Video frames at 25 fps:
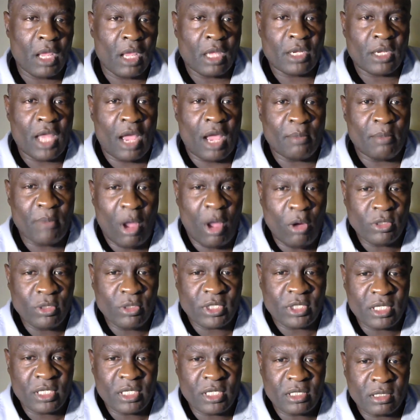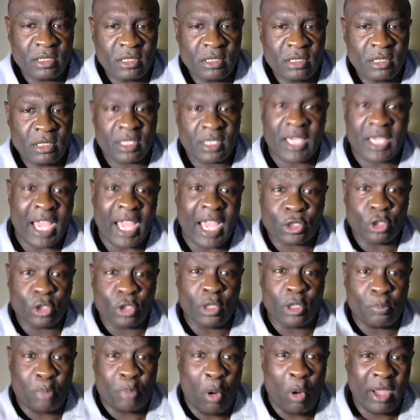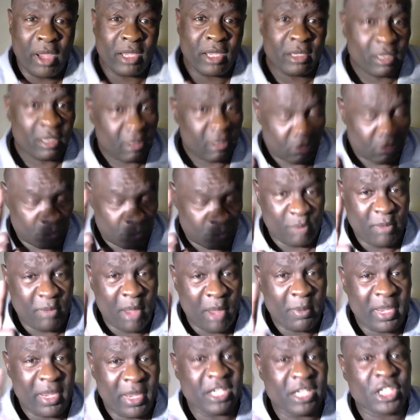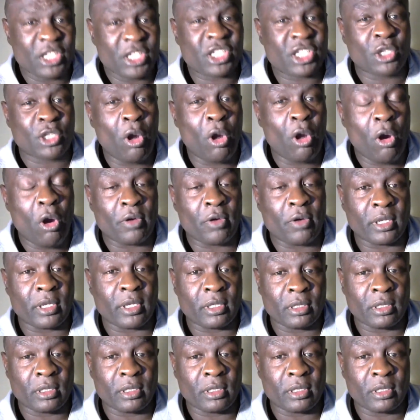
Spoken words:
Now, Moses got to the point, remember in the story,